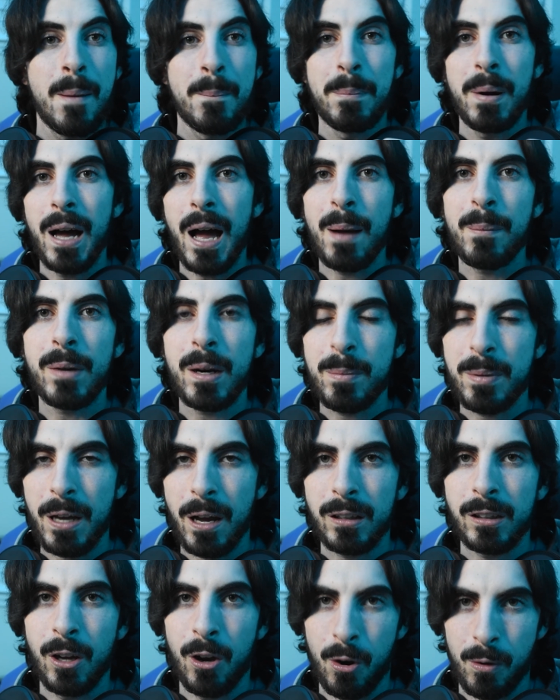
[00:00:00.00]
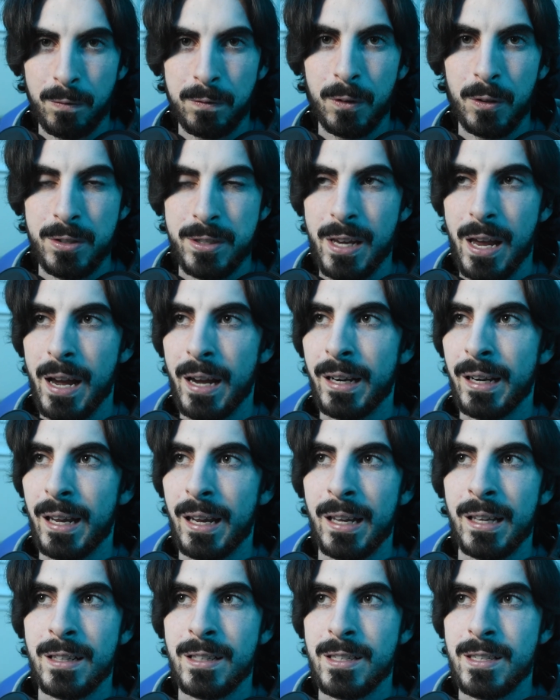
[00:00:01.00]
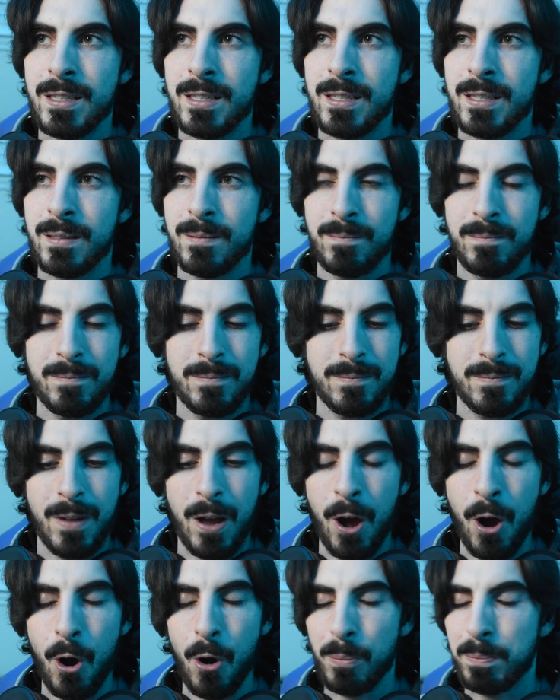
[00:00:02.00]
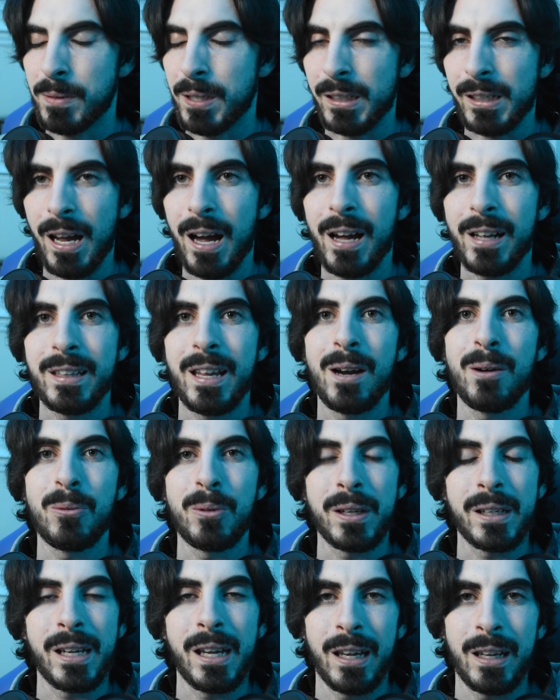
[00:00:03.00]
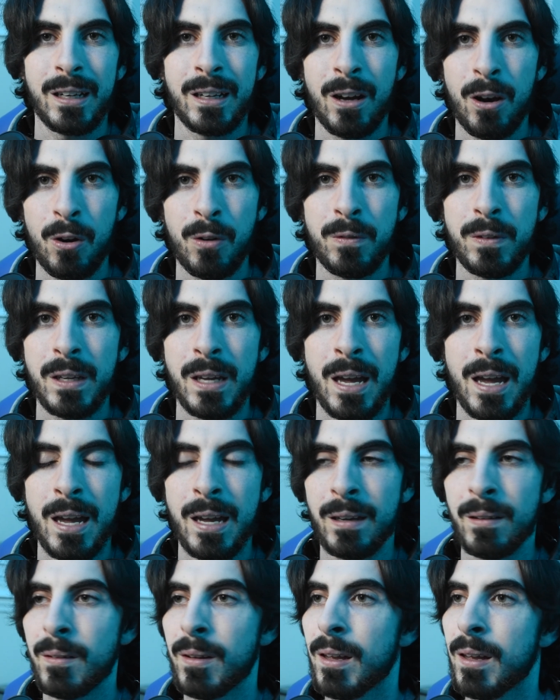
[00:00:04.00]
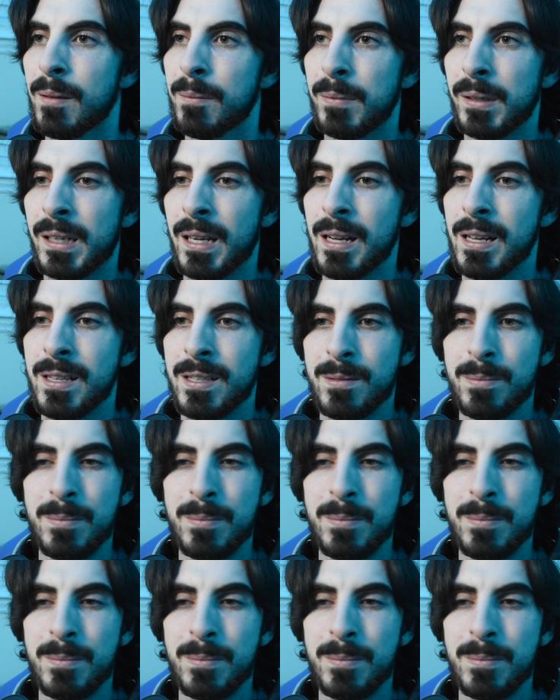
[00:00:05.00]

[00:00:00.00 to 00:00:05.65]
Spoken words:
But I'm going to be on the hopeful side and hope to God that we get an OVA, because